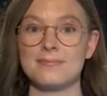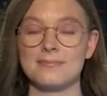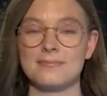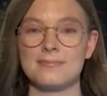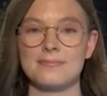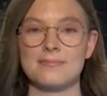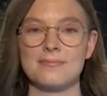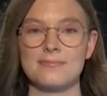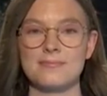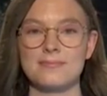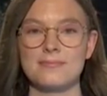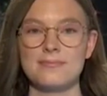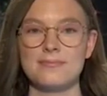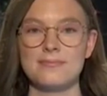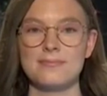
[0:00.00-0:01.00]

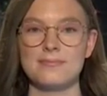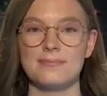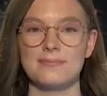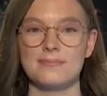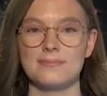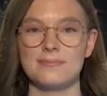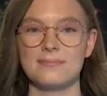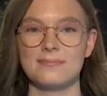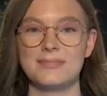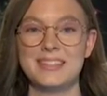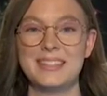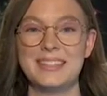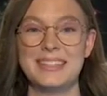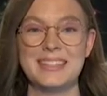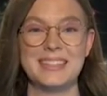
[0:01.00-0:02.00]

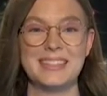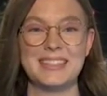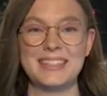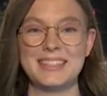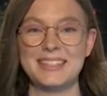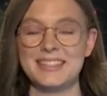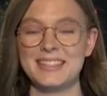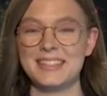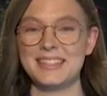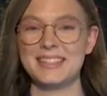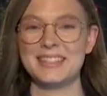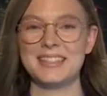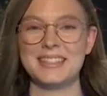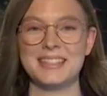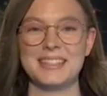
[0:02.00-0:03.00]

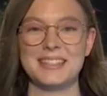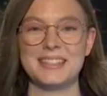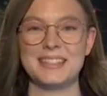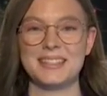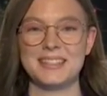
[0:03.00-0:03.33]
No words are spoken by the person on screen.